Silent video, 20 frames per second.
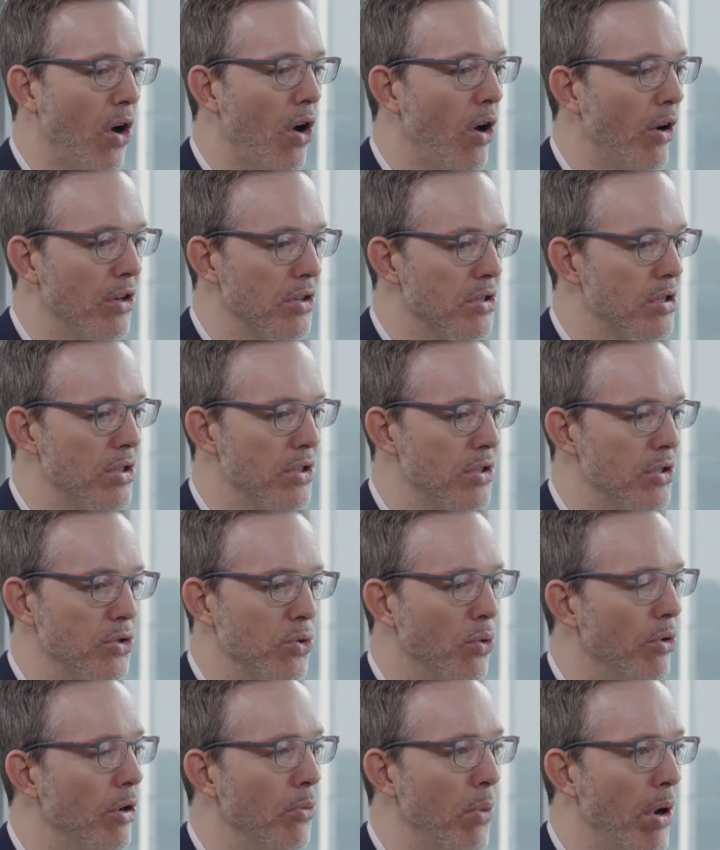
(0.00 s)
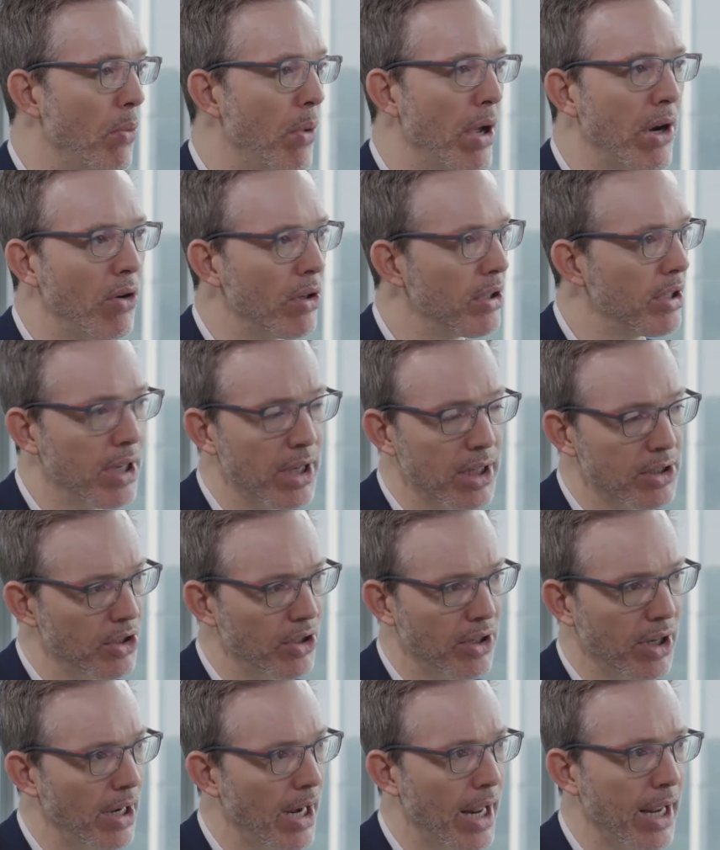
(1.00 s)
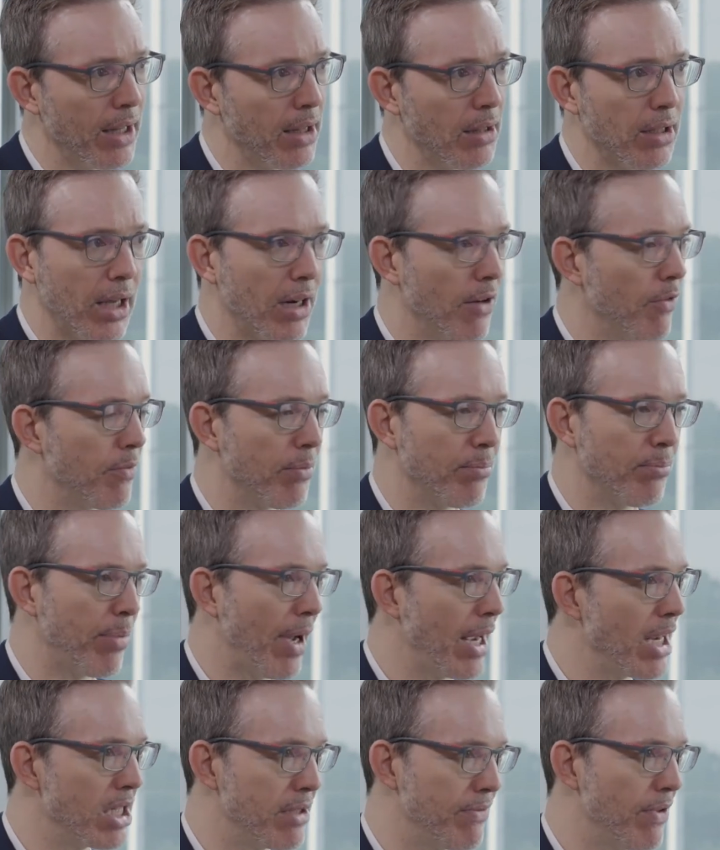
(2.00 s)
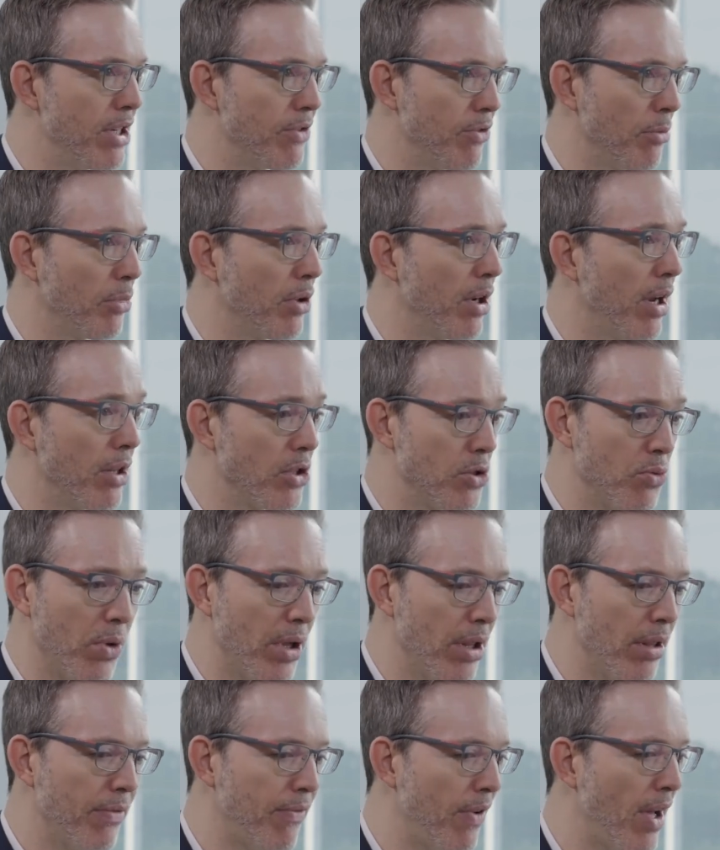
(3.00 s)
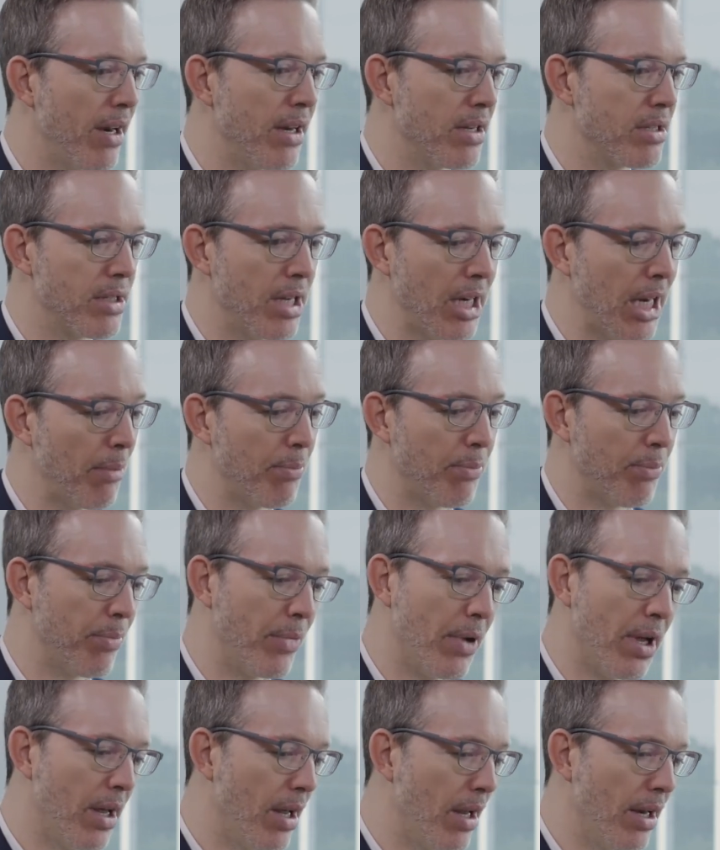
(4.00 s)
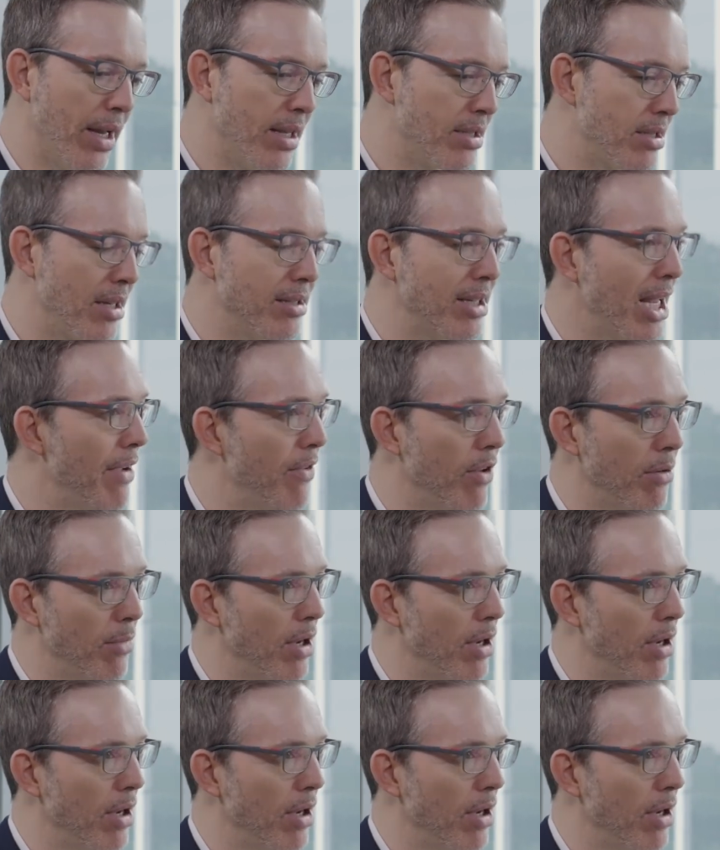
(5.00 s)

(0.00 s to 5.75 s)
honest story. We're not here to collect kind of base fees from clients. The fund is set up, let's say David and